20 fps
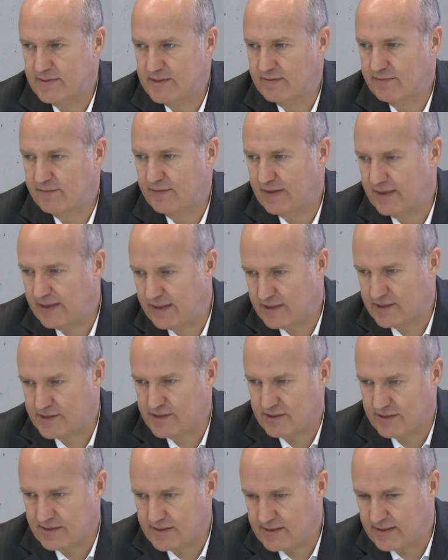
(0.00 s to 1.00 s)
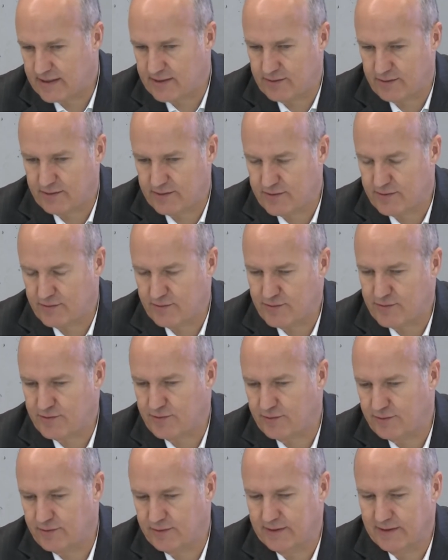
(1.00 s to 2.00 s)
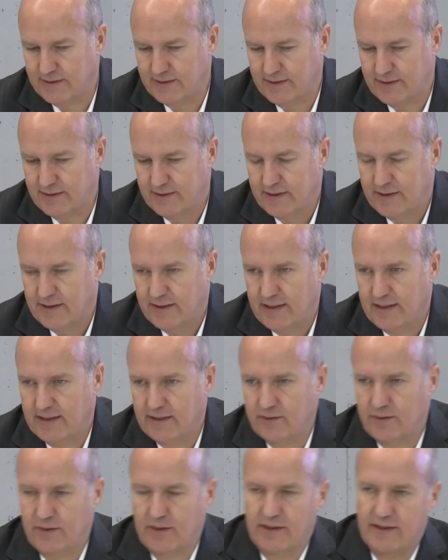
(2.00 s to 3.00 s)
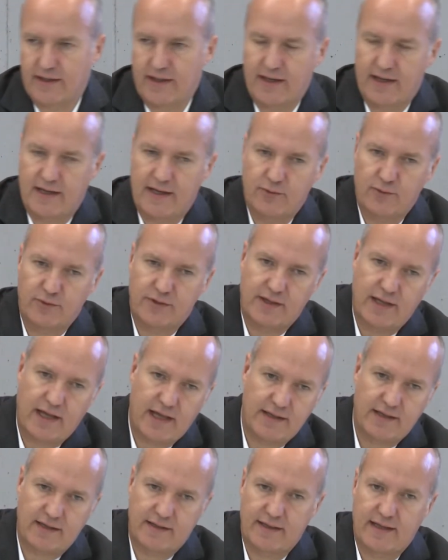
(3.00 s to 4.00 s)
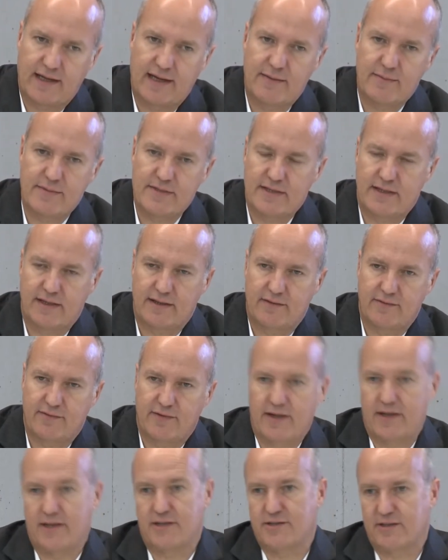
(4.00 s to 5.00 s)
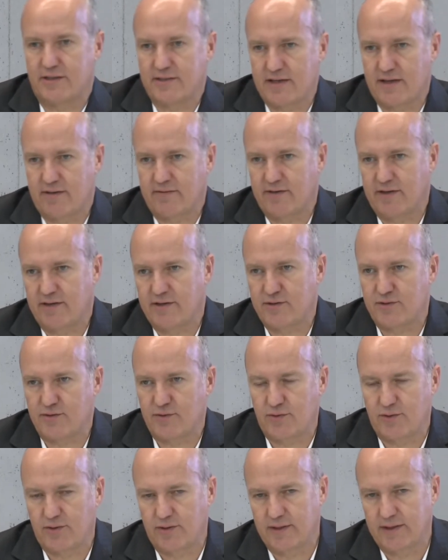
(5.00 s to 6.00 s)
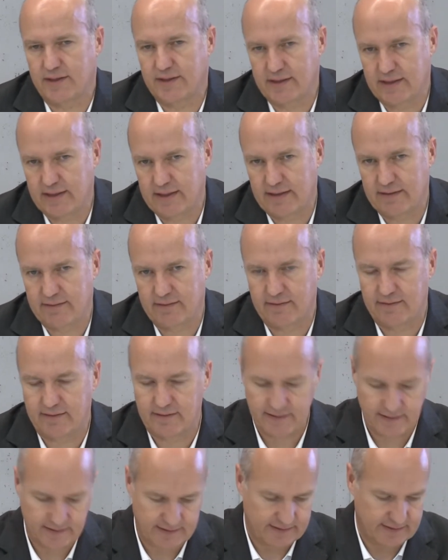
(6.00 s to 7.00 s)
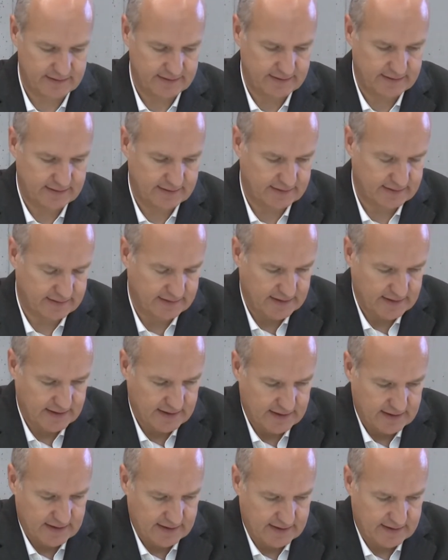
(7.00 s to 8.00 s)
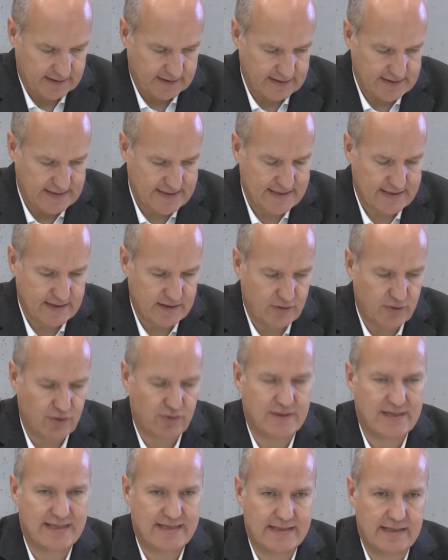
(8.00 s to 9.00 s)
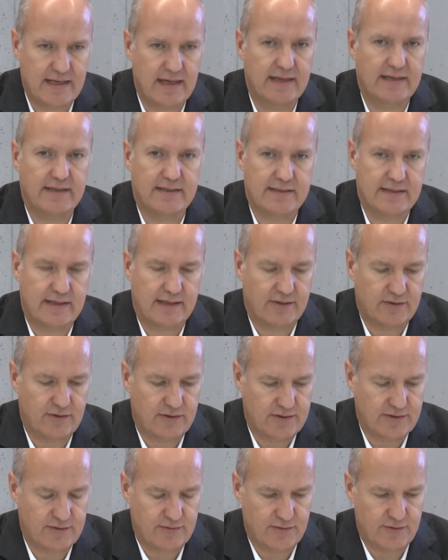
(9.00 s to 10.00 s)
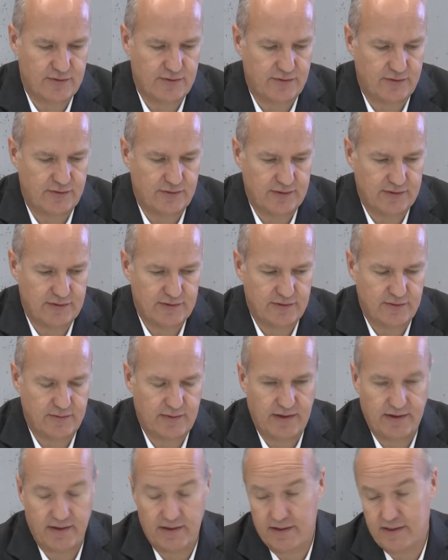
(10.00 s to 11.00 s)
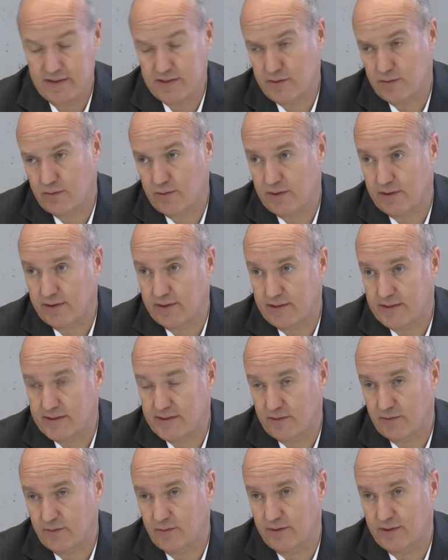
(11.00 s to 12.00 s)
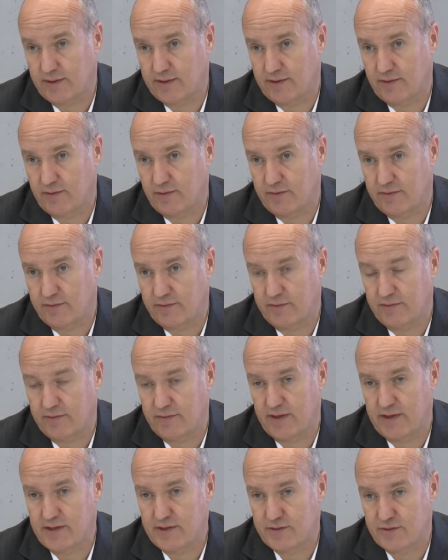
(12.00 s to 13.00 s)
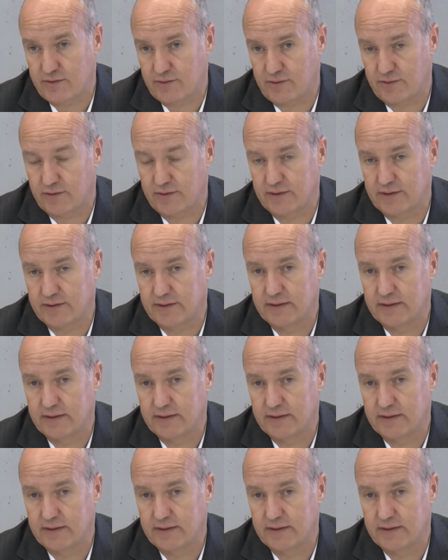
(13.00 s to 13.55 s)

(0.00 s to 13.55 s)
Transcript: the financials are not so strong. There are other times that financials are very strong and the gross sales are not so strong. So I think this quarter is a quarter of very strong